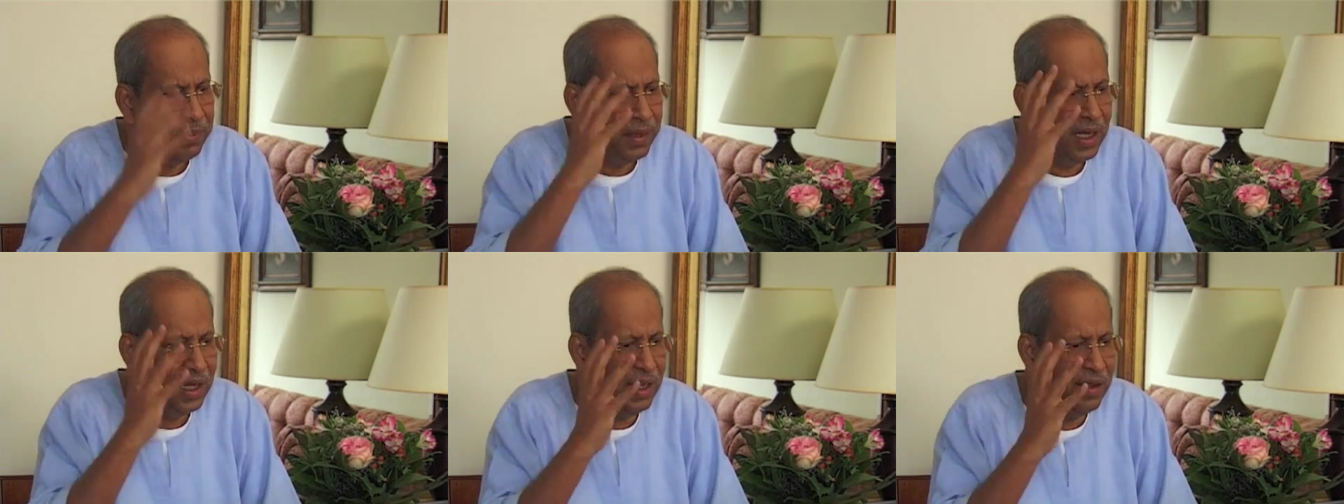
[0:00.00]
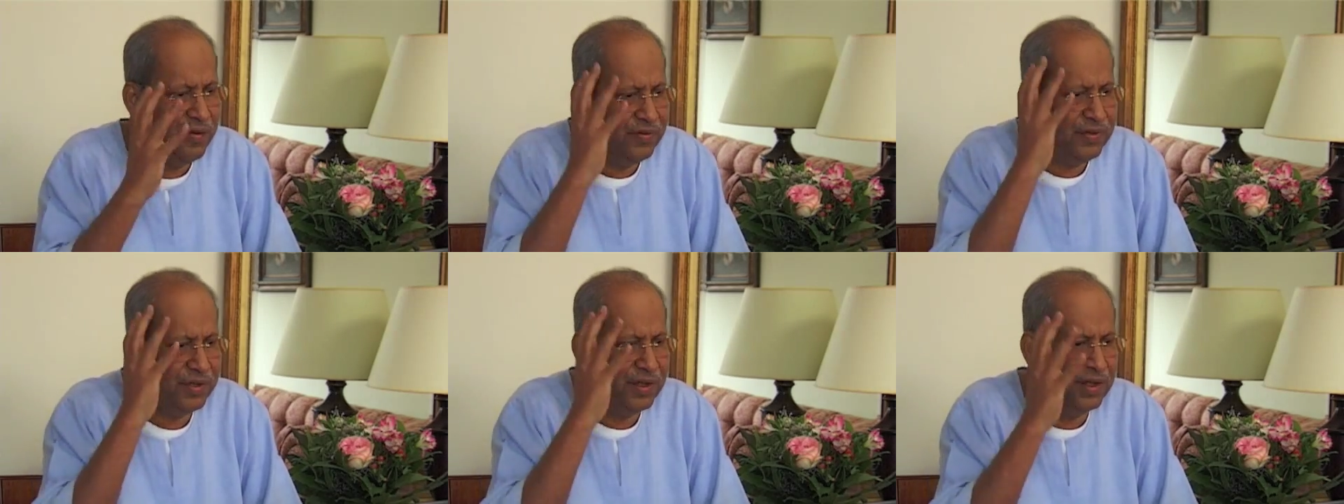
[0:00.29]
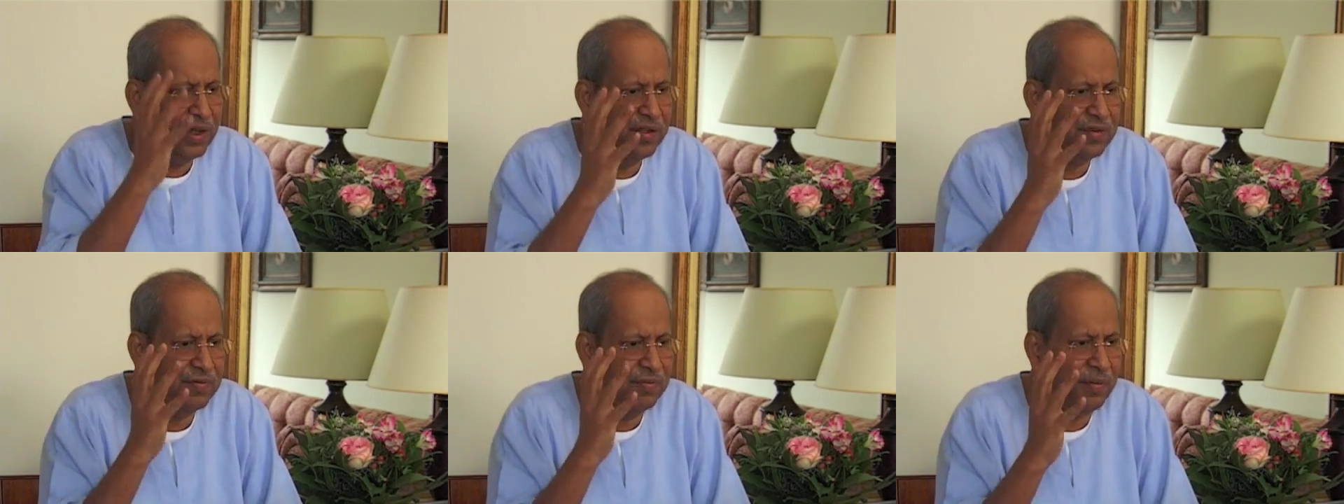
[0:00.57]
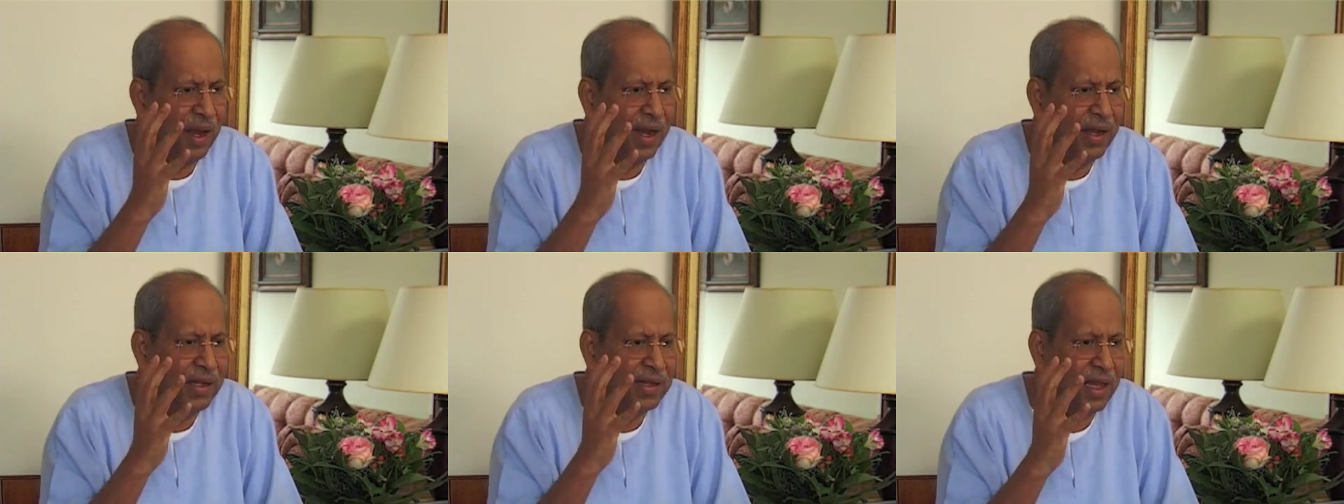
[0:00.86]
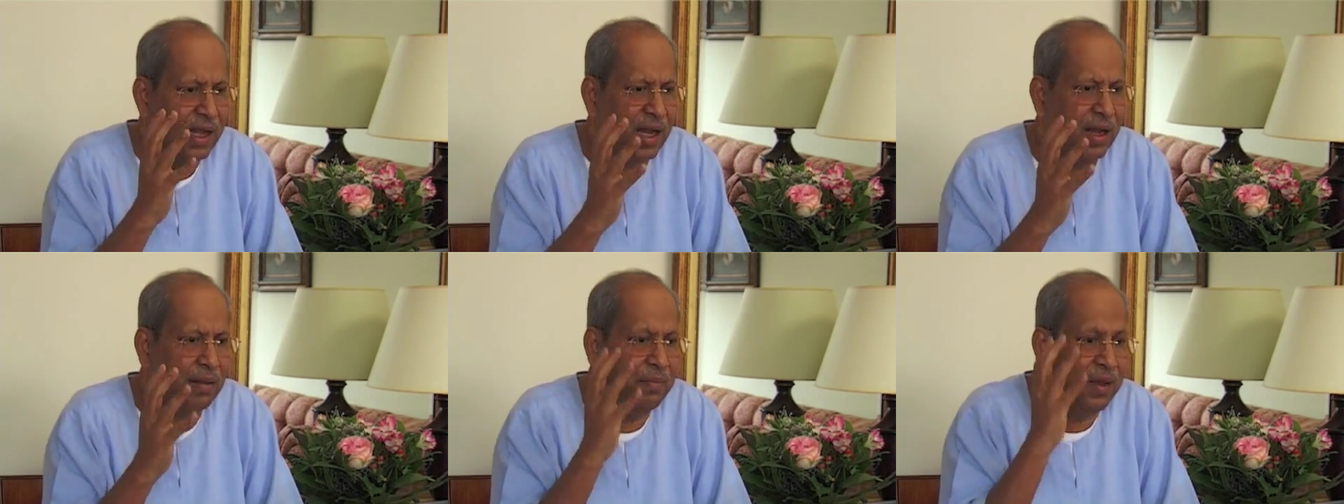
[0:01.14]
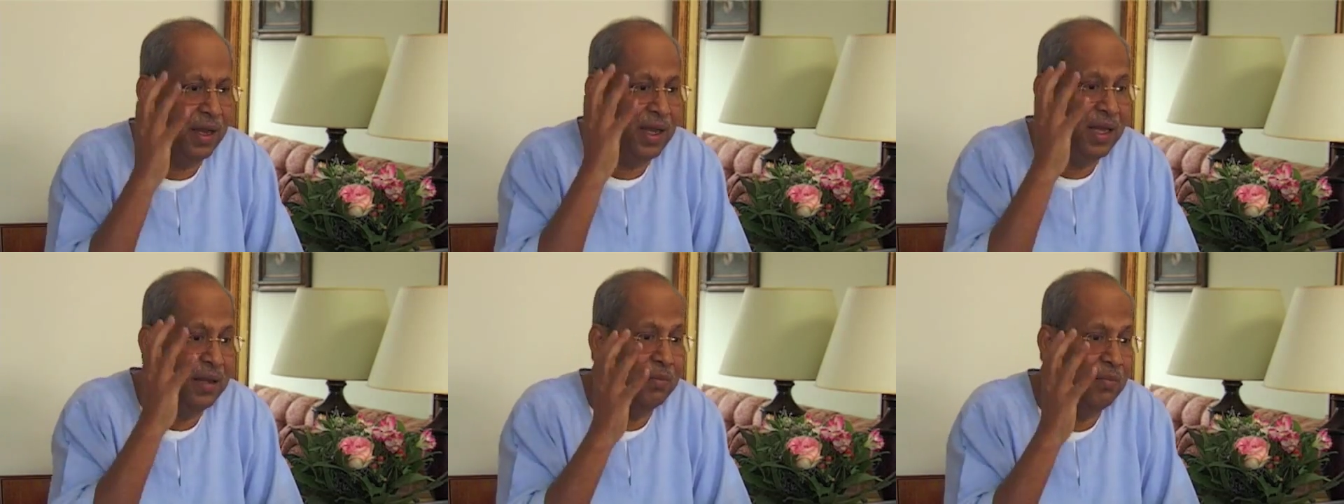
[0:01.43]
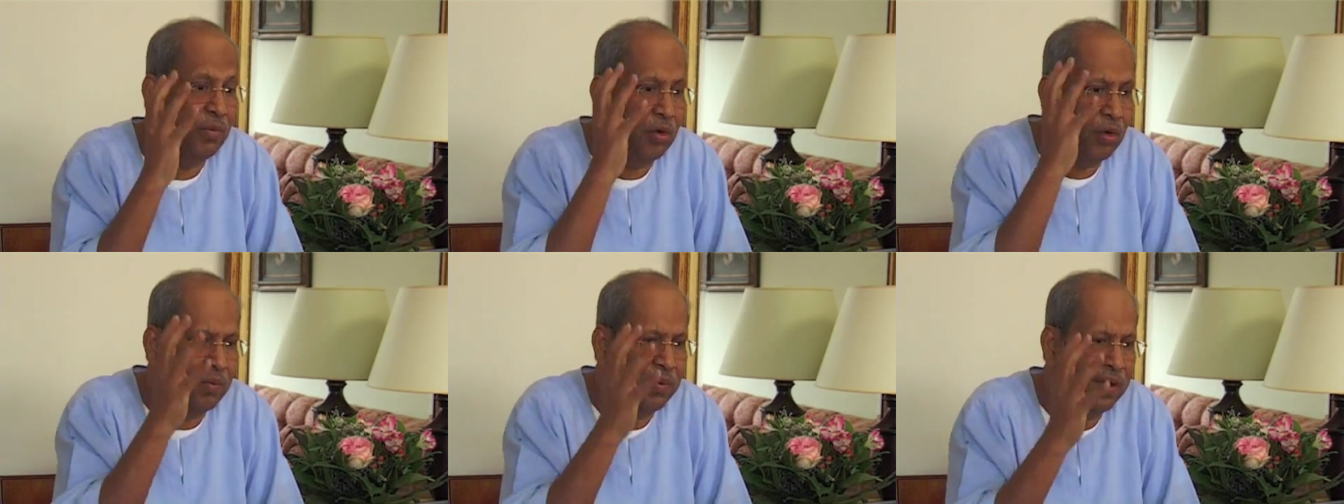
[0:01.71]
He believes in his mind there are
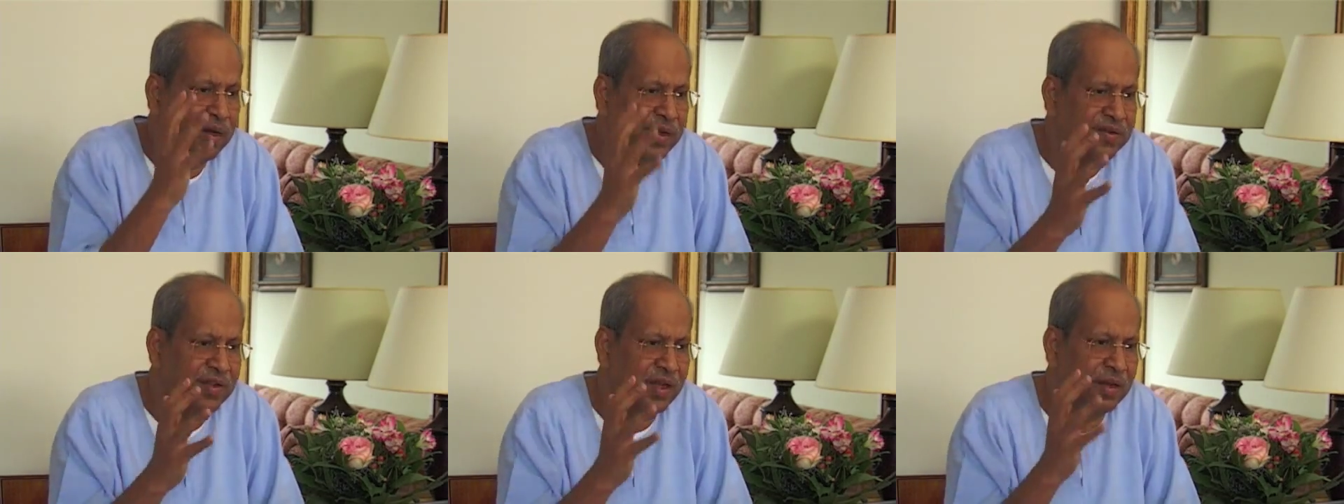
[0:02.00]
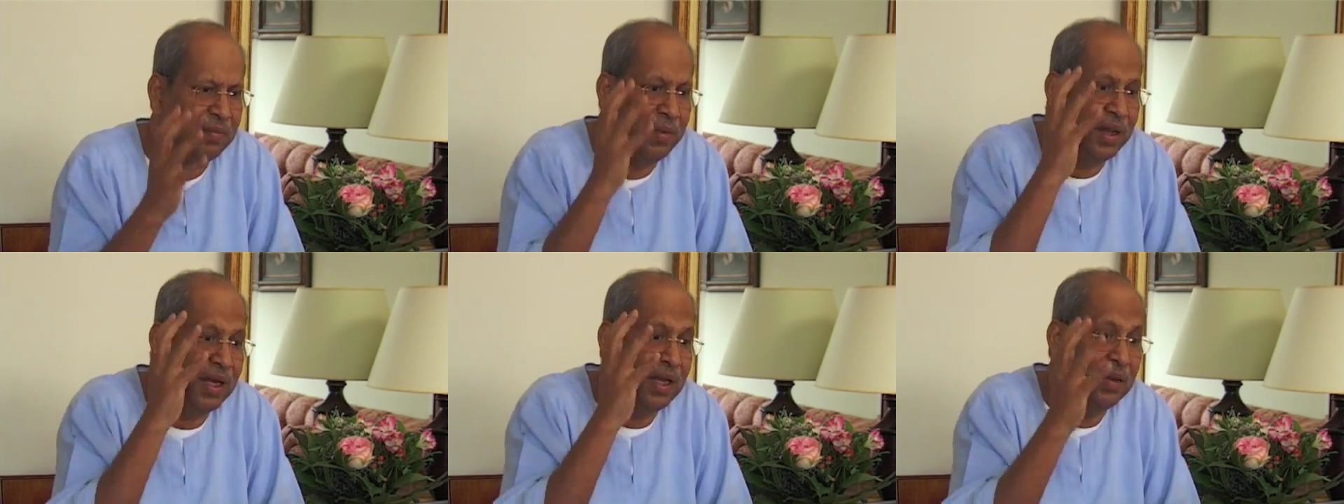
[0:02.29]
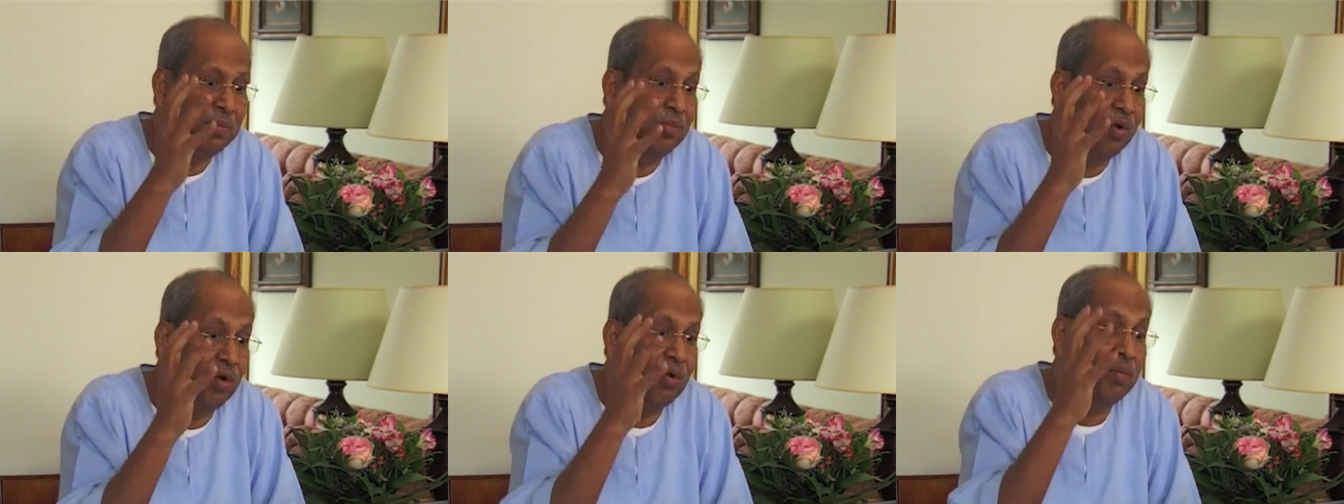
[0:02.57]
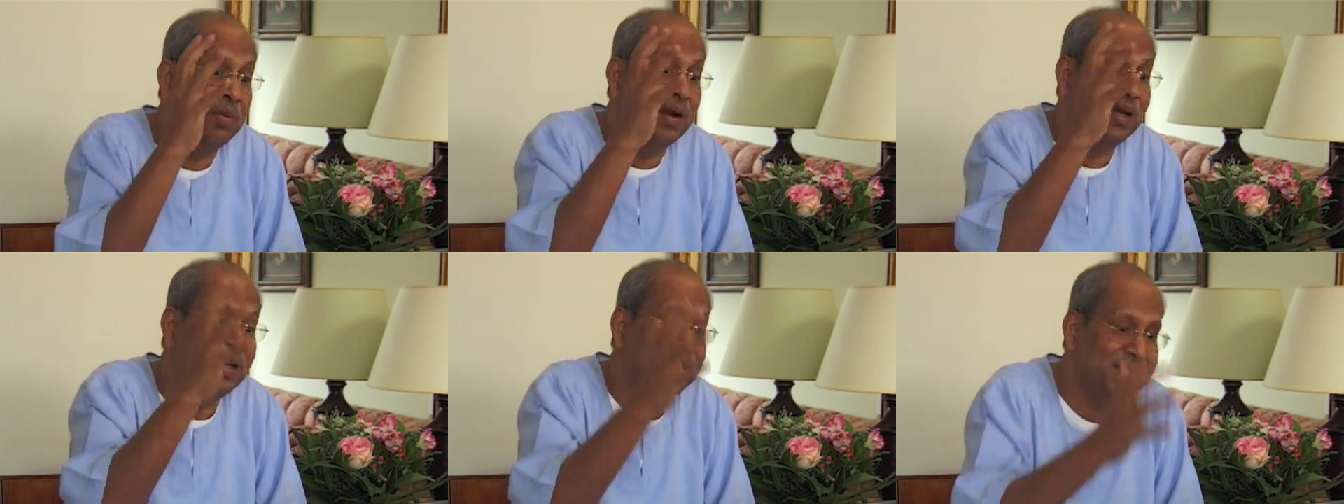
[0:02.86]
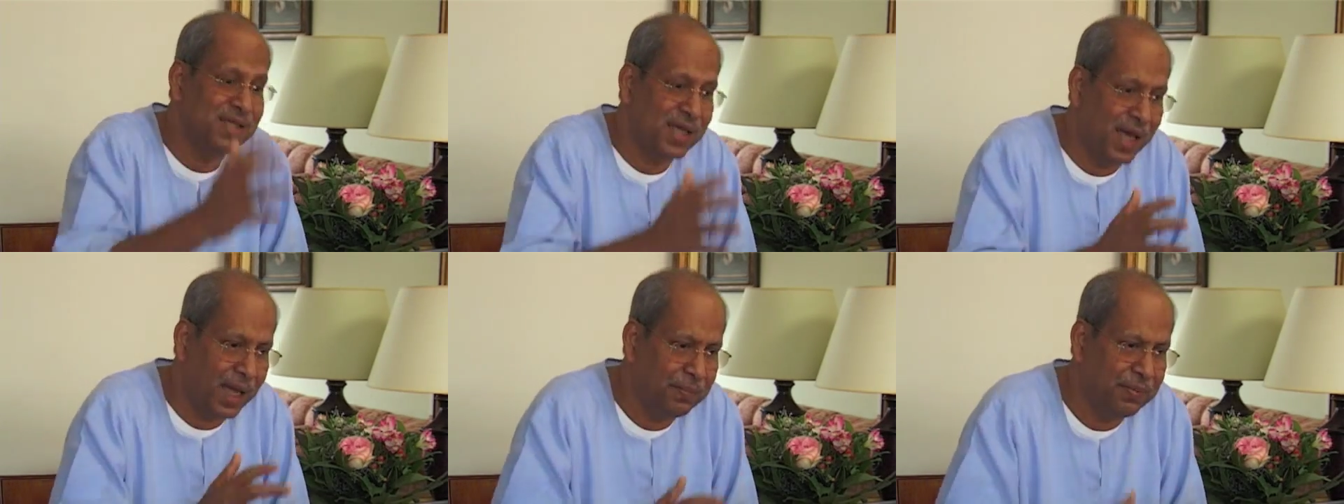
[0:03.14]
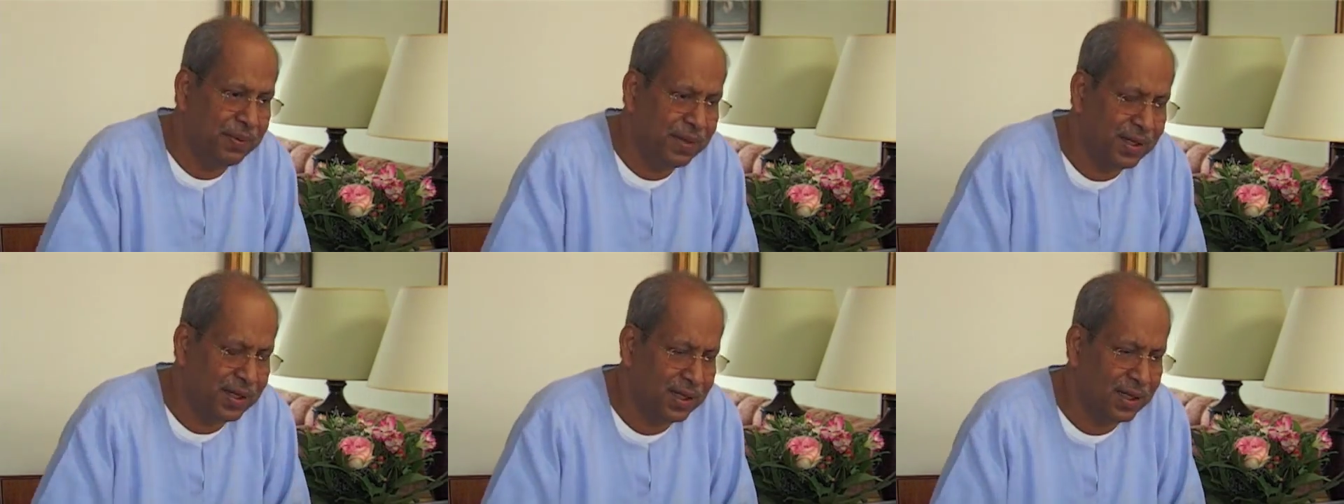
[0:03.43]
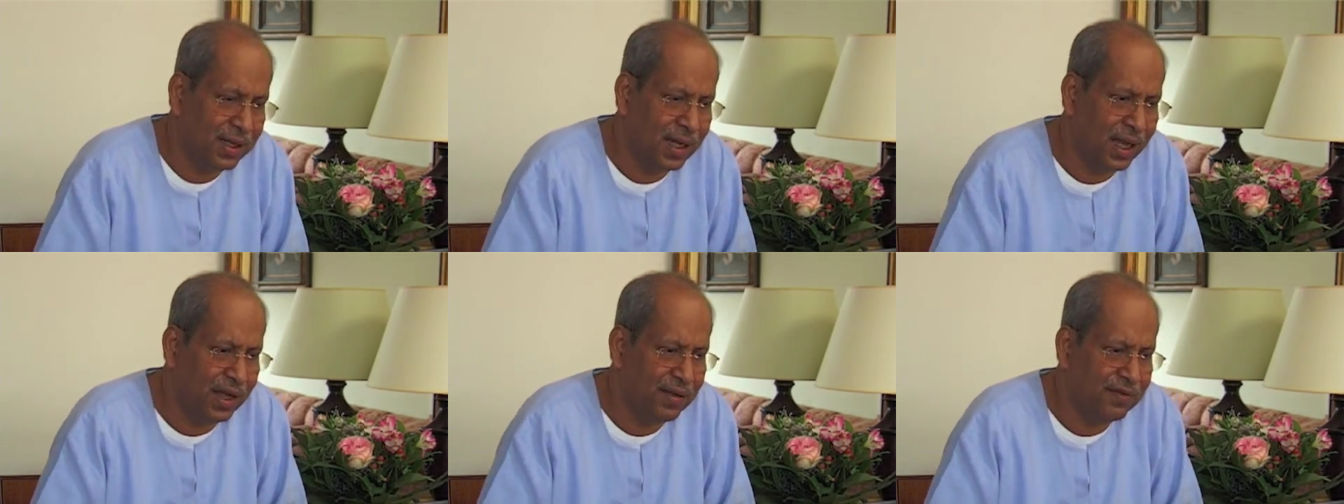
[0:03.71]
many moments and many moments
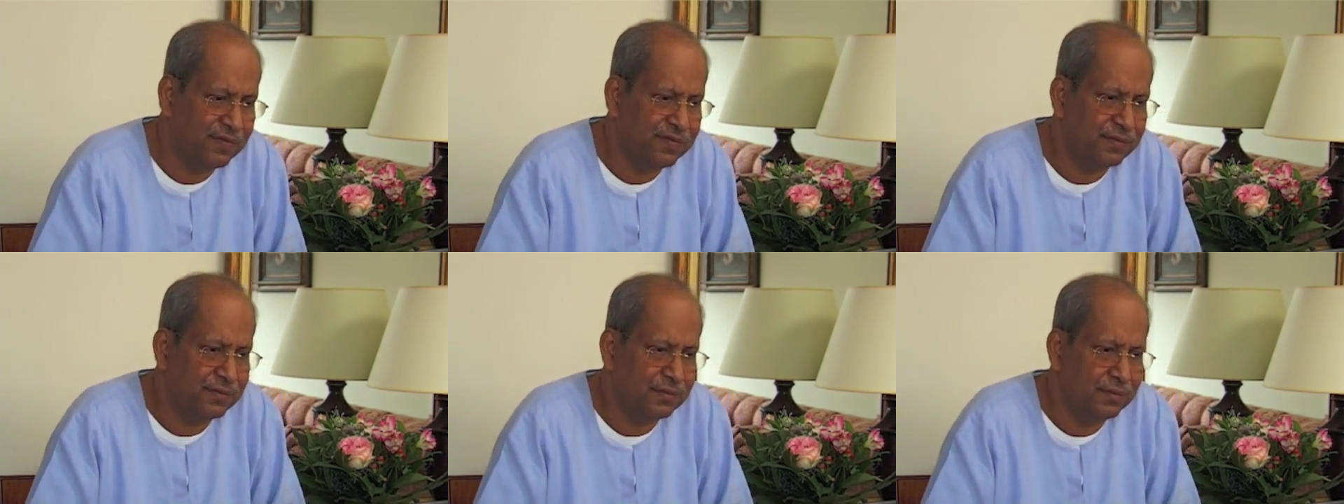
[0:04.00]
happen in